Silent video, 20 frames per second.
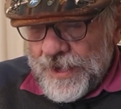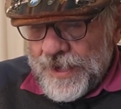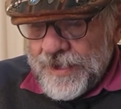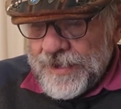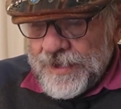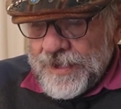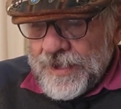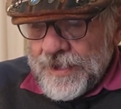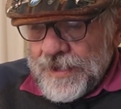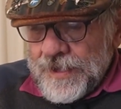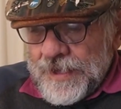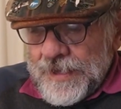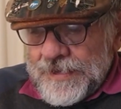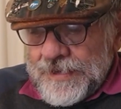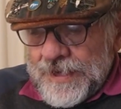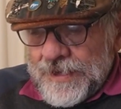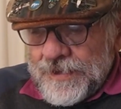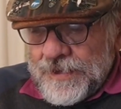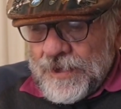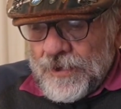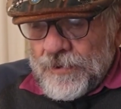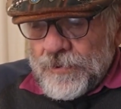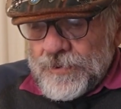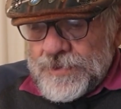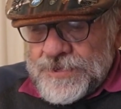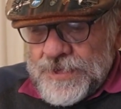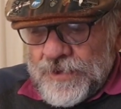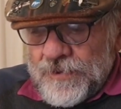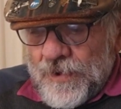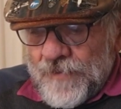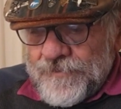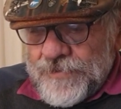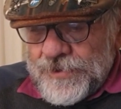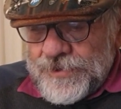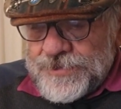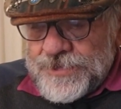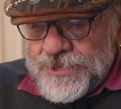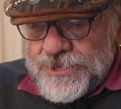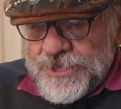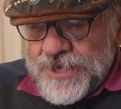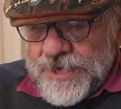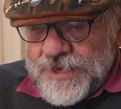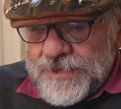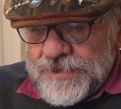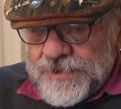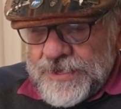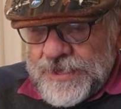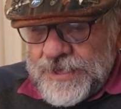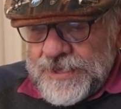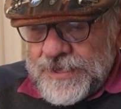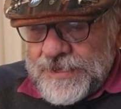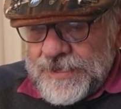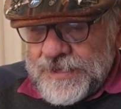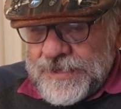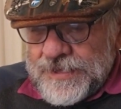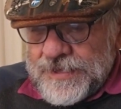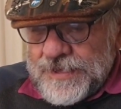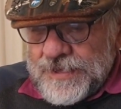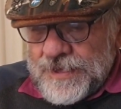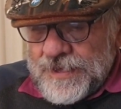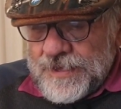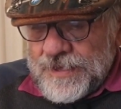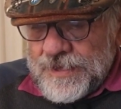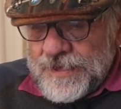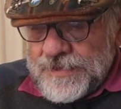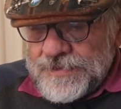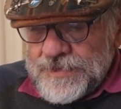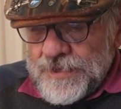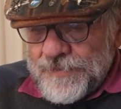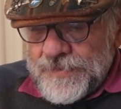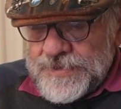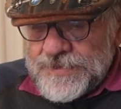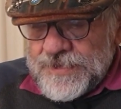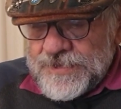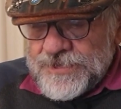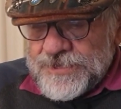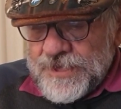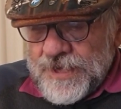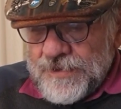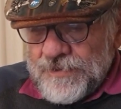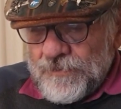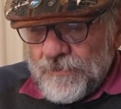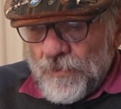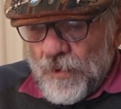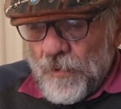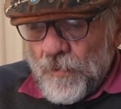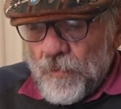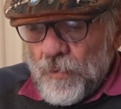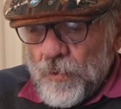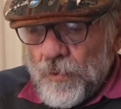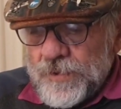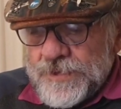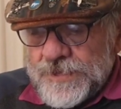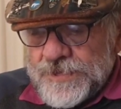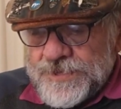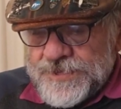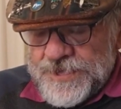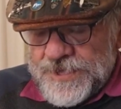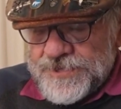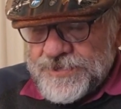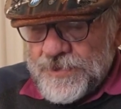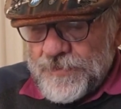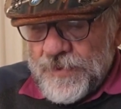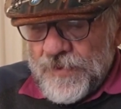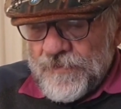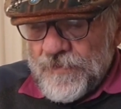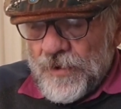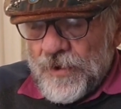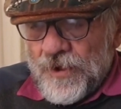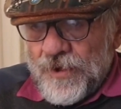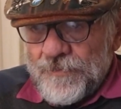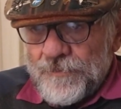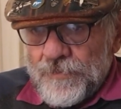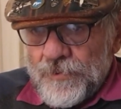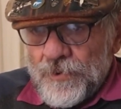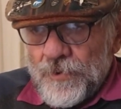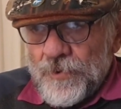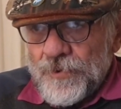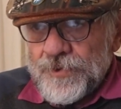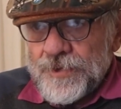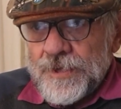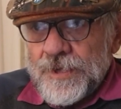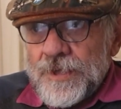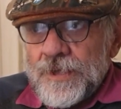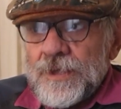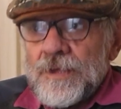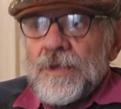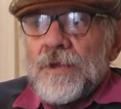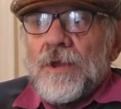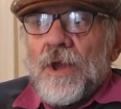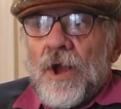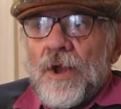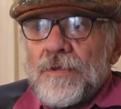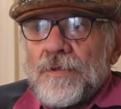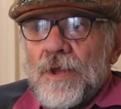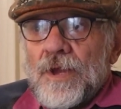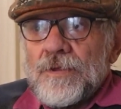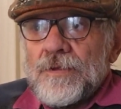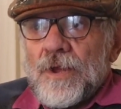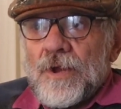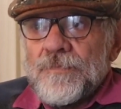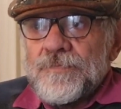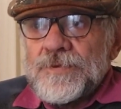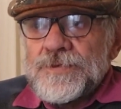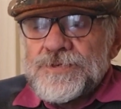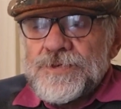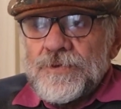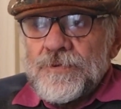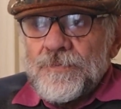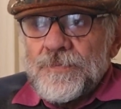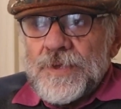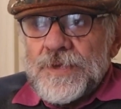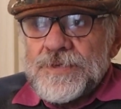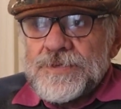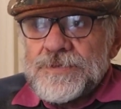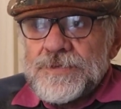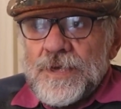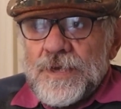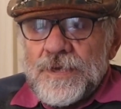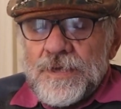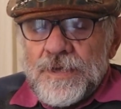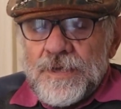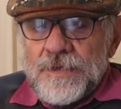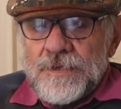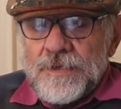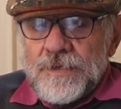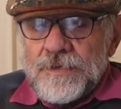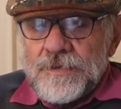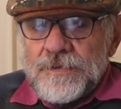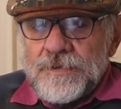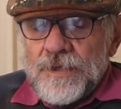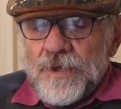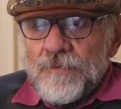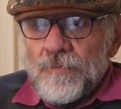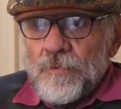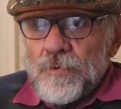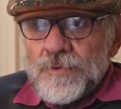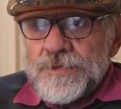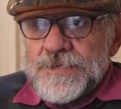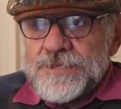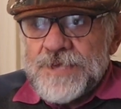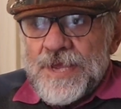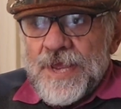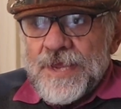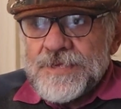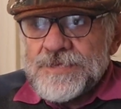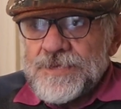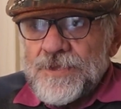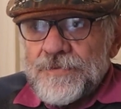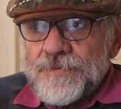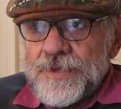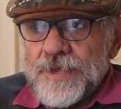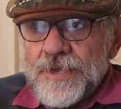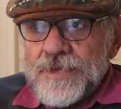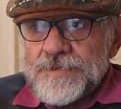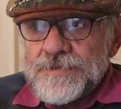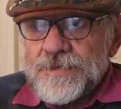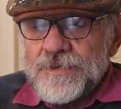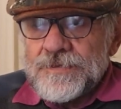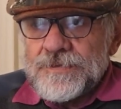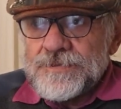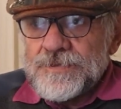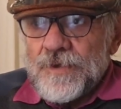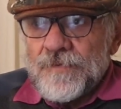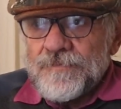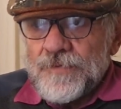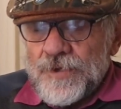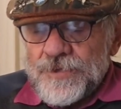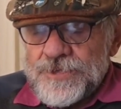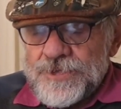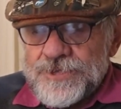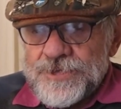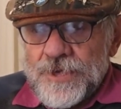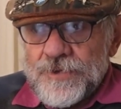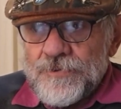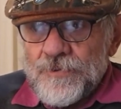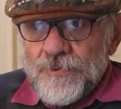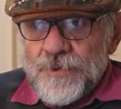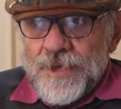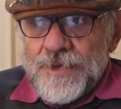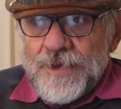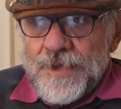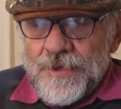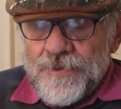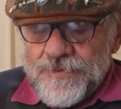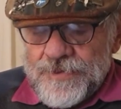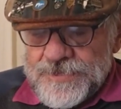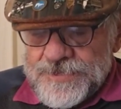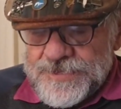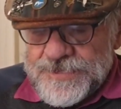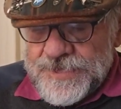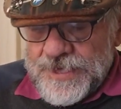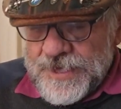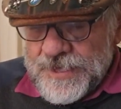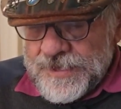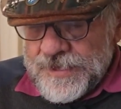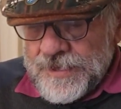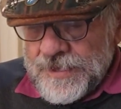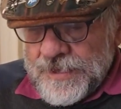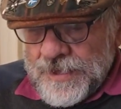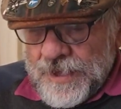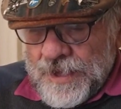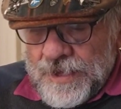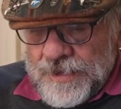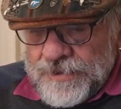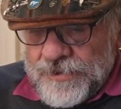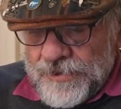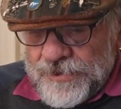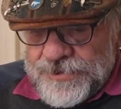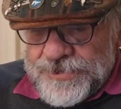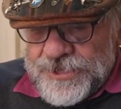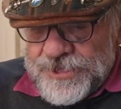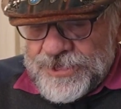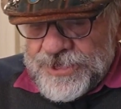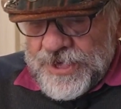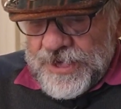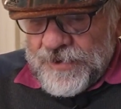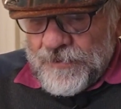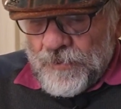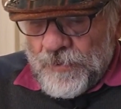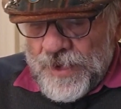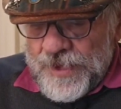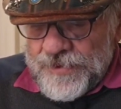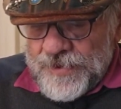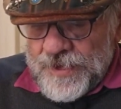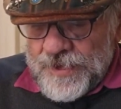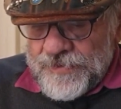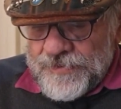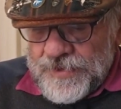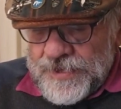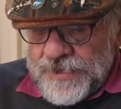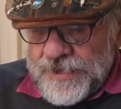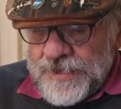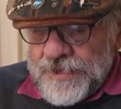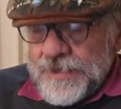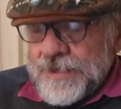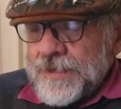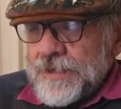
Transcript: that. Now, also, I've got to check somebody said check what water system you've got on board. I presume there's, water tanks and things, and so I've got to check all that out. The sink, got to check whether the